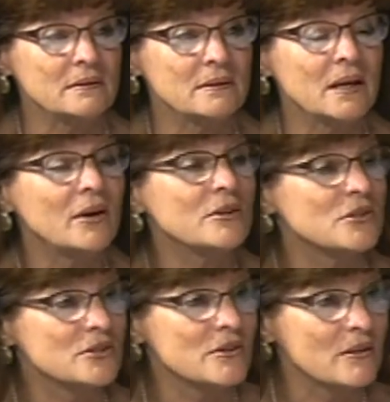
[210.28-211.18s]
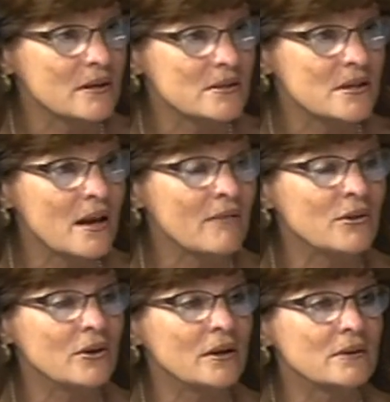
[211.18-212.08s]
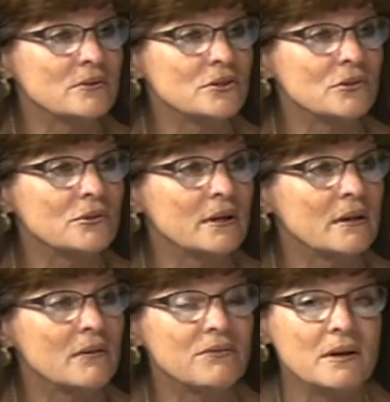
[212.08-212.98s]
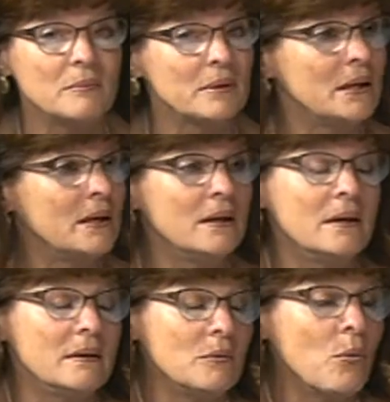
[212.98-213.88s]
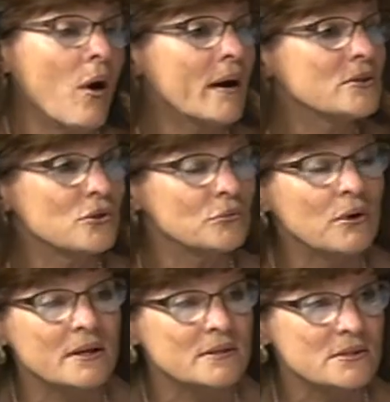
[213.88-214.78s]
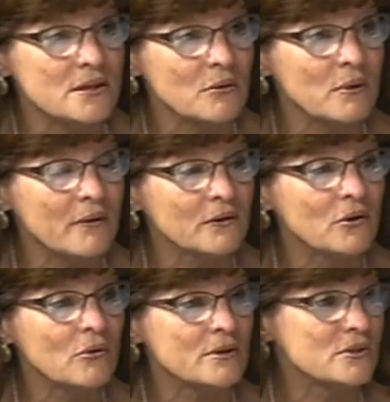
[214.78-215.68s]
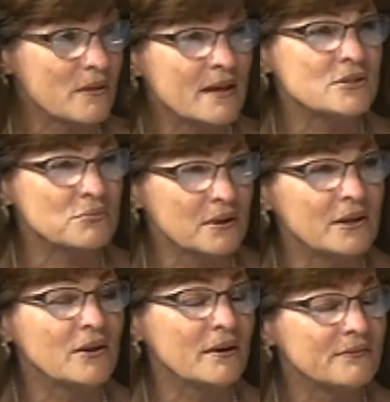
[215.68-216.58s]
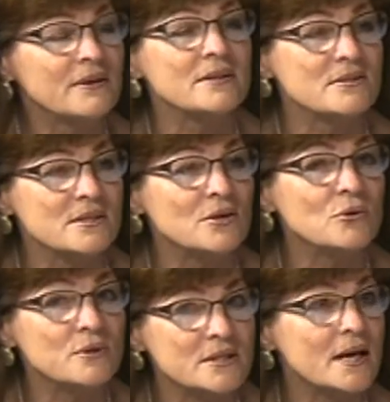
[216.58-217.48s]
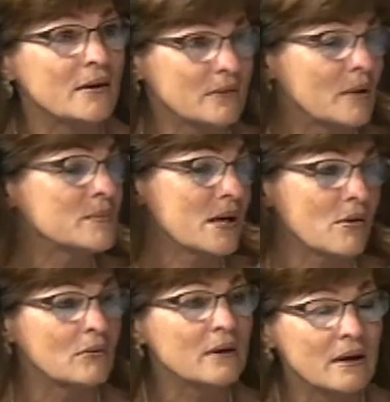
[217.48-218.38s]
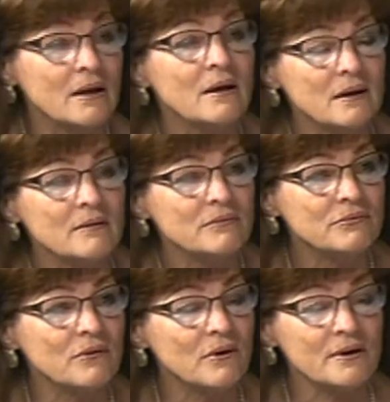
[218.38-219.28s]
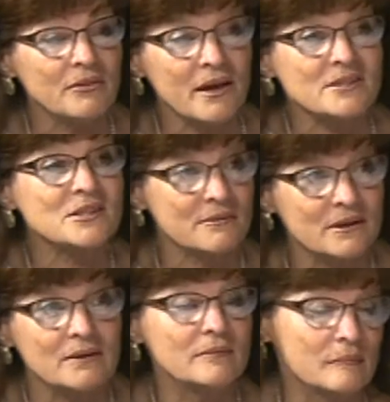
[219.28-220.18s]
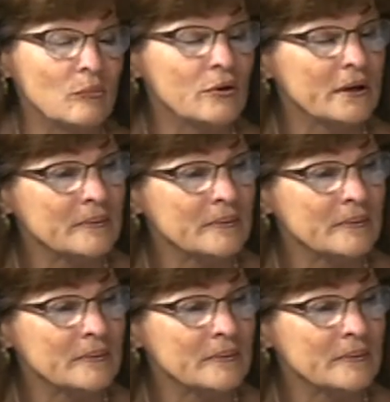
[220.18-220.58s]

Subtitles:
carriages and things and have their young children, and the family walks or runs around the course. So that's really a lot of fun to see who in town comes out on a Thanksgiving morning.